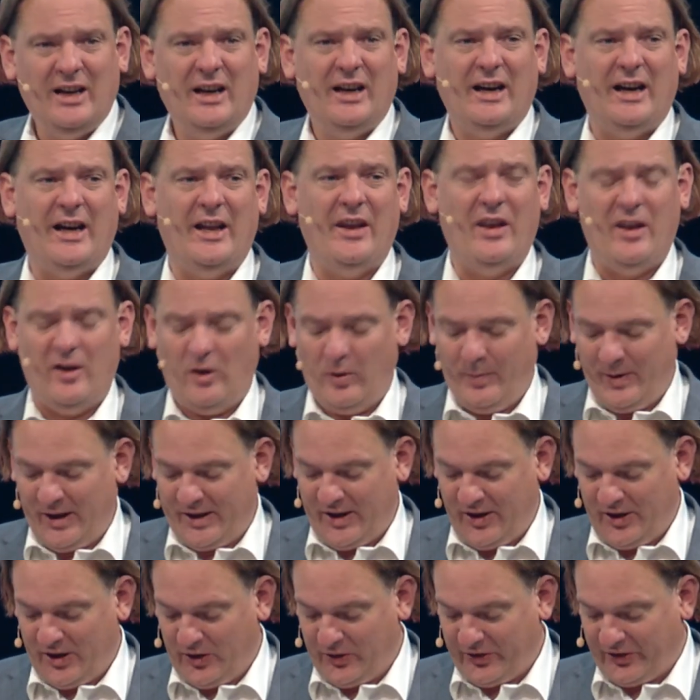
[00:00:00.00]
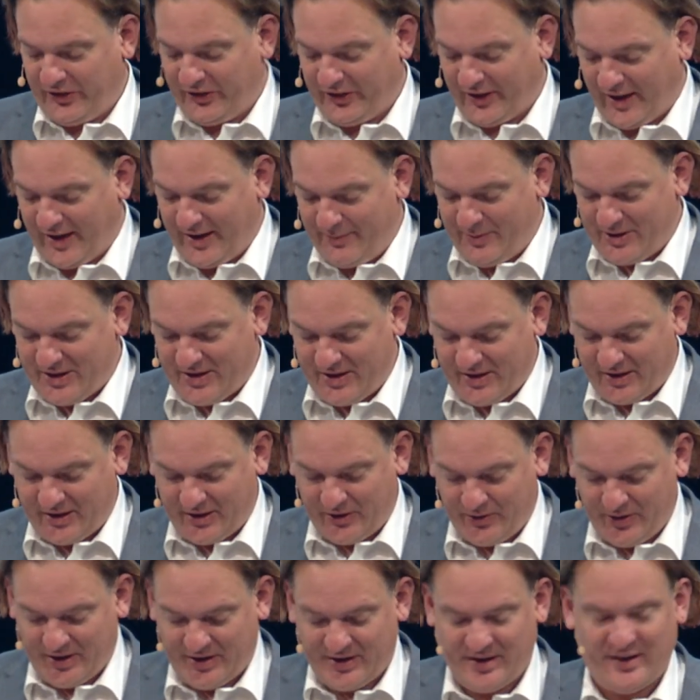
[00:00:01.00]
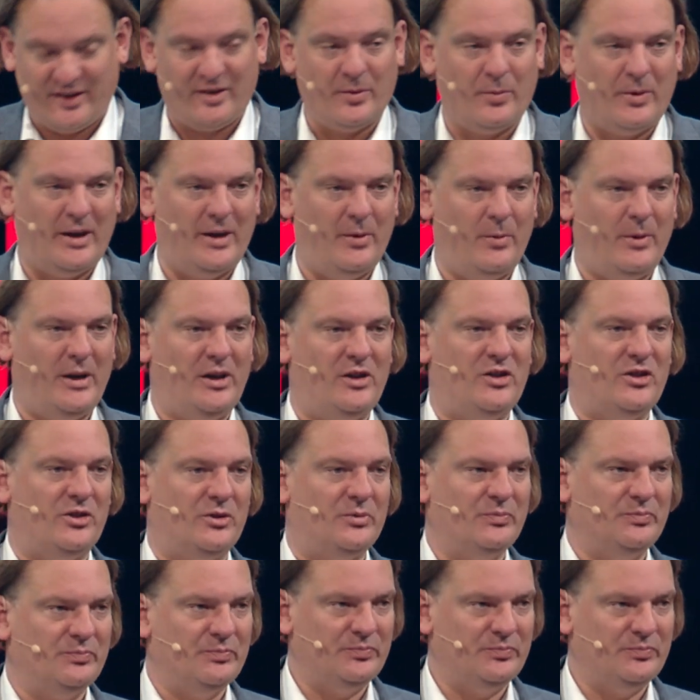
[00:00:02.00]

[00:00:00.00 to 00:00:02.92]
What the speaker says: And nobody knows cybersecurity the way we do.